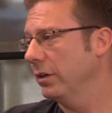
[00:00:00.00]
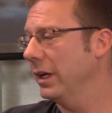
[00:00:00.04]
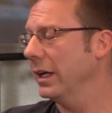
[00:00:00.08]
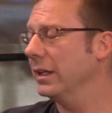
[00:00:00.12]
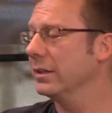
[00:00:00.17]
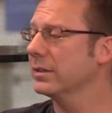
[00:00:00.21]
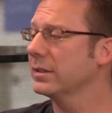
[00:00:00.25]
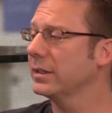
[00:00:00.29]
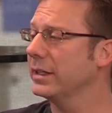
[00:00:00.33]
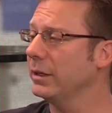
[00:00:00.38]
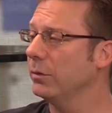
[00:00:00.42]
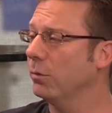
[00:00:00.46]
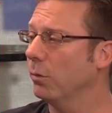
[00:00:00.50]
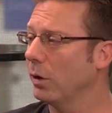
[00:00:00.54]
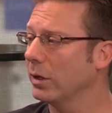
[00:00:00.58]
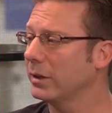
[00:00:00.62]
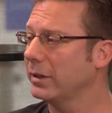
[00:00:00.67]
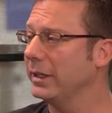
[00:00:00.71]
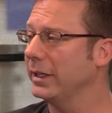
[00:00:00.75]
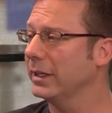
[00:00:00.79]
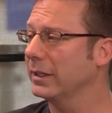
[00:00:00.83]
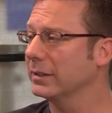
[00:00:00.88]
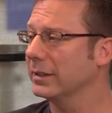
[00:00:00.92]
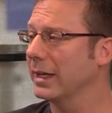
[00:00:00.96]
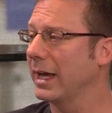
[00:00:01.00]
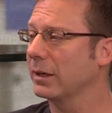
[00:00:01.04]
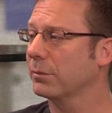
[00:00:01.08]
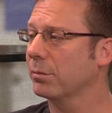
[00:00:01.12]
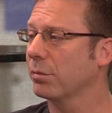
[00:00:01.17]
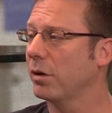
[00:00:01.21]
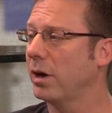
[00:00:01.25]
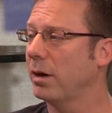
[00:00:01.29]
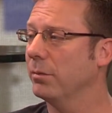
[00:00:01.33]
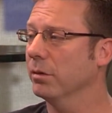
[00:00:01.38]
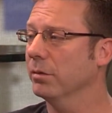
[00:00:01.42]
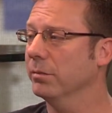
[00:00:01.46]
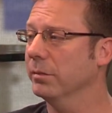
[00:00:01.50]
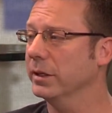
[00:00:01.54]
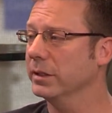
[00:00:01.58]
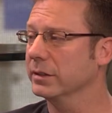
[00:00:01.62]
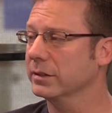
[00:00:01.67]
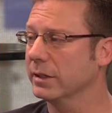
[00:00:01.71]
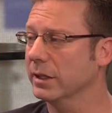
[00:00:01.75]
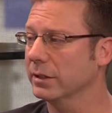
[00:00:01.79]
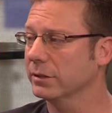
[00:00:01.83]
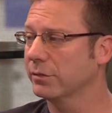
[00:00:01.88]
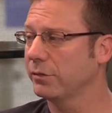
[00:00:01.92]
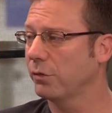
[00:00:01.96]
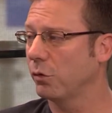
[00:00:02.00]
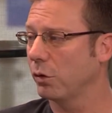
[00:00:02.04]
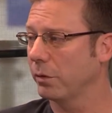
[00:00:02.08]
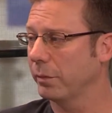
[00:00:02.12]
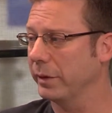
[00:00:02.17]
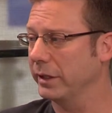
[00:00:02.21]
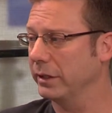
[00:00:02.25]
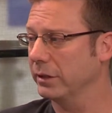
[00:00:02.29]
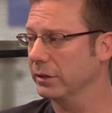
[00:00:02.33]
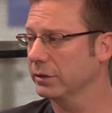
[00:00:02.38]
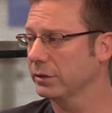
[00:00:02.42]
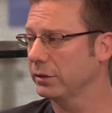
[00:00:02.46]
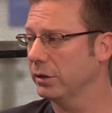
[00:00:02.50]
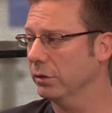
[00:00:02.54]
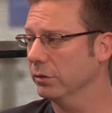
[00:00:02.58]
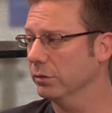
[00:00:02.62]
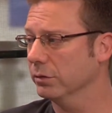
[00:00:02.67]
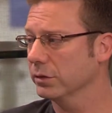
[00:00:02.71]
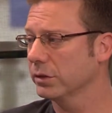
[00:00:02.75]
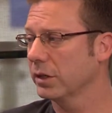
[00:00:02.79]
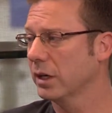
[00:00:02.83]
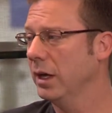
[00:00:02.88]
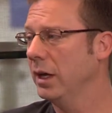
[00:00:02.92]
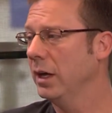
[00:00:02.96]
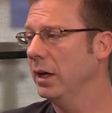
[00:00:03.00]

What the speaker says: and see what the exact problem is that's forming the stones.